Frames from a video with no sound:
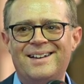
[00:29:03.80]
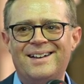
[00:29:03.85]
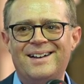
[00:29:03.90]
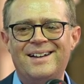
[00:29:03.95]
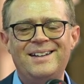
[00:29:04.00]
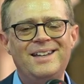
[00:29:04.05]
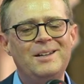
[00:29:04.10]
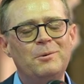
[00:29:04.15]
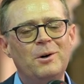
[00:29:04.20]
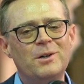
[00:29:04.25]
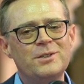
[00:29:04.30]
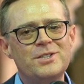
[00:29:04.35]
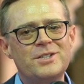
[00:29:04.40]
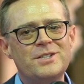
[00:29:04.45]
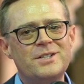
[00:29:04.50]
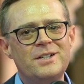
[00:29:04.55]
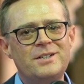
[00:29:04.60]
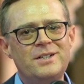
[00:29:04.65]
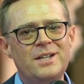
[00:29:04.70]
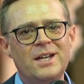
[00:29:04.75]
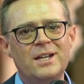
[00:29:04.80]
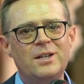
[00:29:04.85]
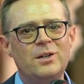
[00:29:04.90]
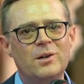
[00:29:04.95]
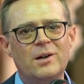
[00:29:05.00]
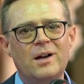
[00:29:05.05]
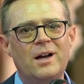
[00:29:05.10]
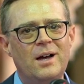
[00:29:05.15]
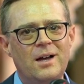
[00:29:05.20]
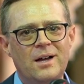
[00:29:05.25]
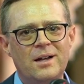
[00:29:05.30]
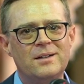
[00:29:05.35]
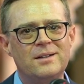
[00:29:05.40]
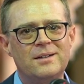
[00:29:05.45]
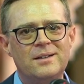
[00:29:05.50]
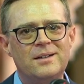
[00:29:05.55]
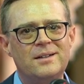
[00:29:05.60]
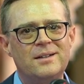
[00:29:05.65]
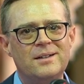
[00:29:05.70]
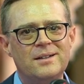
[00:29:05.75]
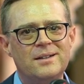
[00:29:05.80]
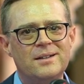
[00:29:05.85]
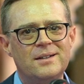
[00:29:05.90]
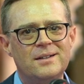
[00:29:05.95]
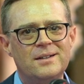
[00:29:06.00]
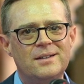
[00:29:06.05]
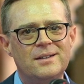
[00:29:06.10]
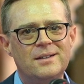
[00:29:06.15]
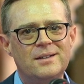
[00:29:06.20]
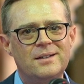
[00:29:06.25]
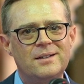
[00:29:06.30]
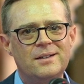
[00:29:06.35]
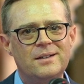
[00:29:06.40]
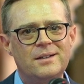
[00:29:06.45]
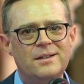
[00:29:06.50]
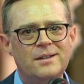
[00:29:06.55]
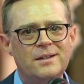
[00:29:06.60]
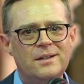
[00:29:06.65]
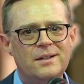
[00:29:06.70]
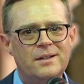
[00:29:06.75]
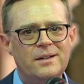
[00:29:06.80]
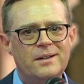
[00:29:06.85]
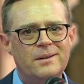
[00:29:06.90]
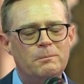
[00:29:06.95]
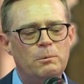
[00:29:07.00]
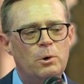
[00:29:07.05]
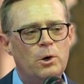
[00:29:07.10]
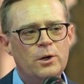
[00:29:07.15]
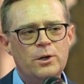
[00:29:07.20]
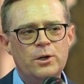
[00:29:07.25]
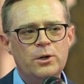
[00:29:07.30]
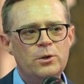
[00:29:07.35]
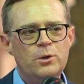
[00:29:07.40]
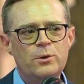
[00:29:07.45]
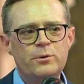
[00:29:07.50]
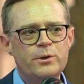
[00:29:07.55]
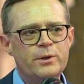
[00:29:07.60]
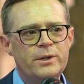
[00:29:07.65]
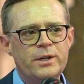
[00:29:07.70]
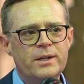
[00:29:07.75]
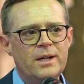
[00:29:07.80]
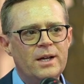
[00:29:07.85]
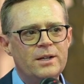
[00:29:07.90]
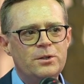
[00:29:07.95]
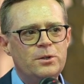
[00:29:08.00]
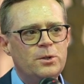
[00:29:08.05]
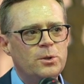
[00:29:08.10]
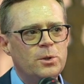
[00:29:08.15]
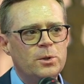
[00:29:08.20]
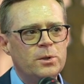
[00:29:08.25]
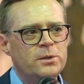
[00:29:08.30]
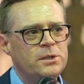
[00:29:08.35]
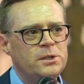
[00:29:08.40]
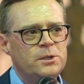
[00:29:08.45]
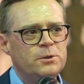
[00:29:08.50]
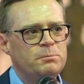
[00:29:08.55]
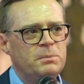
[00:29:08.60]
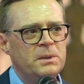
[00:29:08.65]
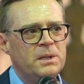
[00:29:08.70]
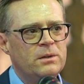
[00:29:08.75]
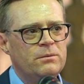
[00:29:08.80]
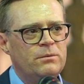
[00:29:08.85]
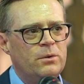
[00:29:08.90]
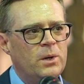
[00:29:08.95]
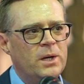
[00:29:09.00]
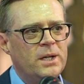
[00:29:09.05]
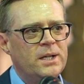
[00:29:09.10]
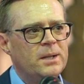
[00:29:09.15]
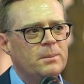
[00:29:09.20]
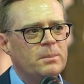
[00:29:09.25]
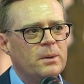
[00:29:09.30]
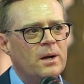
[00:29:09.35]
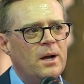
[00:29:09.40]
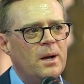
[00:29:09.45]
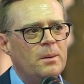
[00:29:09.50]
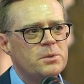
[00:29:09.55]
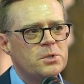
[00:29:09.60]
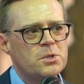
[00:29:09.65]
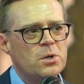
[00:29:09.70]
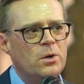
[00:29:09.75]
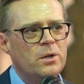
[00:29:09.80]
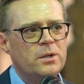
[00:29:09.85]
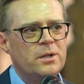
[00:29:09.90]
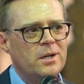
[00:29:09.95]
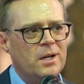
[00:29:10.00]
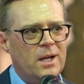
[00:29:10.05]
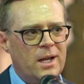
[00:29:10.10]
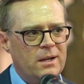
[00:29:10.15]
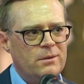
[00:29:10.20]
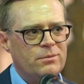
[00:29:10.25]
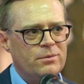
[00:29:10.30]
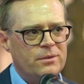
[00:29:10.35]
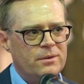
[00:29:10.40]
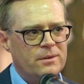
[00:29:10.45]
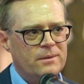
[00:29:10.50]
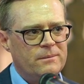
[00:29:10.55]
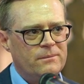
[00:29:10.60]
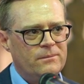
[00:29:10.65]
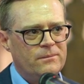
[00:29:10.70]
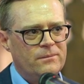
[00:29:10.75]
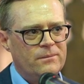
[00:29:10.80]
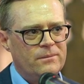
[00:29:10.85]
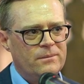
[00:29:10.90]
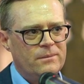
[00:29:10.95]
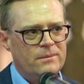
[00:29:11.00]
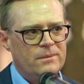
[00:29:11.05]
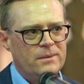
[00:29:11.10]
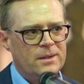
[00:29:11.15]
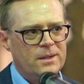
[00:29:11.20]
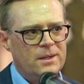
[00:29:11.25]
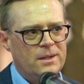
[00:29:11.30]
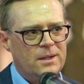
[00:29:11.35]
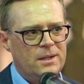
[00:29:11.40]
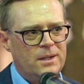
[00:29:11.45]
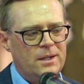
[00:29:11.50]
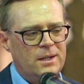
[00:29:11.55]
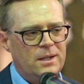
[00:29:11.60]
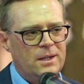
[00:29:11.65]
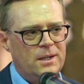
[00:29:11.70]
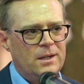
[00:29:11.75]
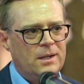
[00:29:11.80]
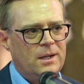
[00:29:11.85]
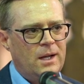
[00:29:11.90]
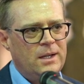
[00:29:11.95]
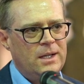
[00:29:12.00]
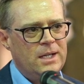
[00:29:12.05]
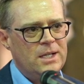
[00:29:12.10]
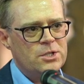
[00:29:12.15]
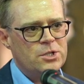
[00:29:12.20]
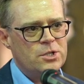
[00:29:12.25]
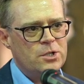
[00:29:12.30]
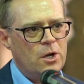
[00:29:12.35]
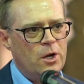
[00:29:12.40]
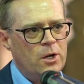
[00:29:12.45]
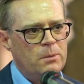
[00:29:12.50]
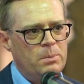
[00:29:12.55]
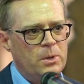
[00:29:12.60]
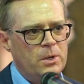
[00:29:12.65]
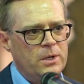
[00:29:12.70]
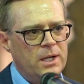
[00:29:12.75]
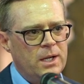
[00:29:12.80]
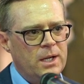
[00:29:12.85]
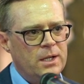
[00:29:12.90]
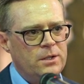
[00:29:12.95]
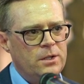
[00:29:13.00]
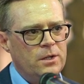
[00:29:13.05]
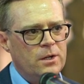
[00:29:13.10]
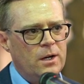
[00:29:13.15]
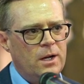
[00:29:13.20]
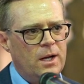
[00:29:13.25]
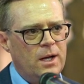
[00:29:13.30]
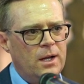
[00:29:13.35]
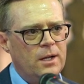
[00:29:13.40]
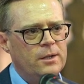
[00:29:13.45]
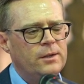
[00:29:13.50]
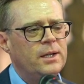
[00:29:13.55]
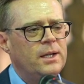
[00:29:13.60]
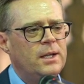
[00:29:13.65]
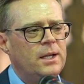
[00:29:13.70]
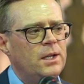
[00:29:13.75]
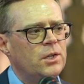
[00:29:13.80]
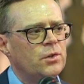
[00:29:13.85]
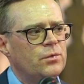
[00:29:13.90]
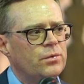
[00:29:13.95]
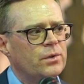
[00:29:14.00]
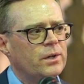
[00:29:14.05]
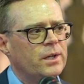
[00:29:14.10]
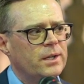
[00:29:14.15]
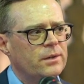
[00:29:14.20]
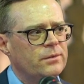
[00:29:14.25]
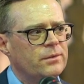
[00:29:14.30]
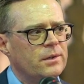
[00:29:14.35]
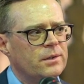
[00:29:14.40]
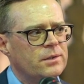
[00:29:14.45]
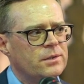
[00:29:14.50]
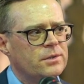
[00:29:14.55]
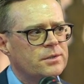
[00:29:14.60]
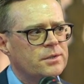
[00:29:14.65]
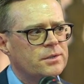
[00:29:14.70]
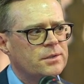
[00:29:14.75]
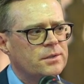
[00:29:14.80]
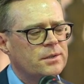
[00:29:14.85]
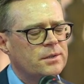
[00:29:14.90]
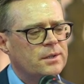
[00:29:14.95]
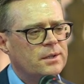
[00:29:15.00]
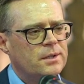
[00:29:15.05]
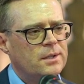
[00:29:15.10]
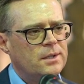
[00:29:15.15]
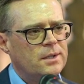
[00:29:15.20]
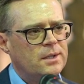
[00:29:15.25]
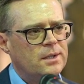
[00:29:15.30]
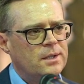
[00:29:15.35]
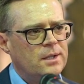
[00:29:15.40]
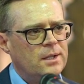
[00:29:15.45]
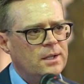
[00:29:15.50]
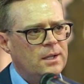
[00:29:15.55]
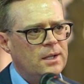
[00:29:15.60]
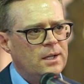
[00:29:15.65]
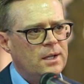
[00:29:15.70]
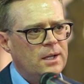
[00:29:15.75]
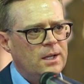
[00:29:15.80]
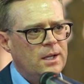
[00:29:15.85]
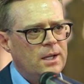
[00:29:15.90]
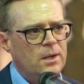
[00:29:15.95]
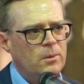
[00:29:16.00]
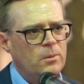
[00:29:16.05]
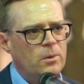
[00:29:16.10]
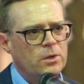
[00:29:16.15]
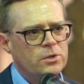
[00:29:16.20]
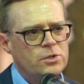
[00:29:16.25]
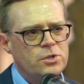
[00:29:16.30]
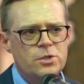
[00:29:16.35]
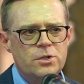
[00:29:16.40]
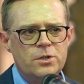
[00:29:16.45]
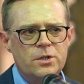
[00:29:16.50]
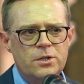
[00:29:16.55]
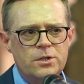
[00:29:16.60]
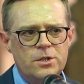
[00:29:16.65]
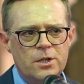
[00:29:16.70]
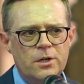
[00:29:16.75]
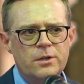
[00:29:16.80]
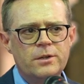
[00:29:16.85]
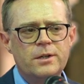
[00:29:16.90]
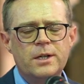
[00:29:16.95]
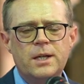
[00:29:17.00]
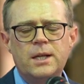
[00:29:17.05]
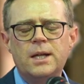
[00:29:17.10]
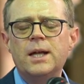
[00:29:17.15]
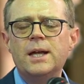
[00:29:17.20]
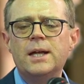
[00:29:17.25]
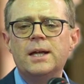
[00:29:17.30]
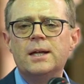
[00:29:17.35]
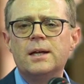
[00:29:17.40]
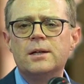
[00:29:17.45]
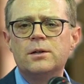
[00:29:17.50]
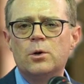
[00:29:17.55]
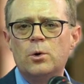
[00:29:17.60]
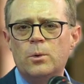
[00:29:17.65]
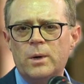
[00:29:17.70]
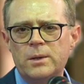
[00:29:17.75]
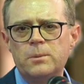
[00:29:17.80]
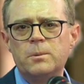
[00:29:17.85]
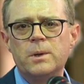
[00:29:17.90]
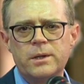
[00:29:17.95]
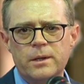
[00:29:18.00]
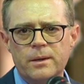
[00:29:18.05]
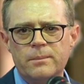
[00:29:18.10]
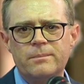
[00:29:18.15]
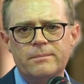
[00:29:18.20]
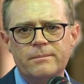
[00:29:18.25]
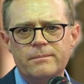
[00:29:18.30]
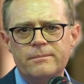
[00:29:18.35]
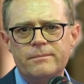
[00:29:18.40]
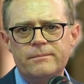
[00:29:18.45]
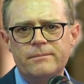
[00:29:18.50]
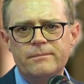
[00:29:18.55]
And he wants to take your hand and walk you over to that door that you've been avoiding perhaps all your life. And he is now putting into your hand the key of forgiveness. He wants you to turn the key and go in with him.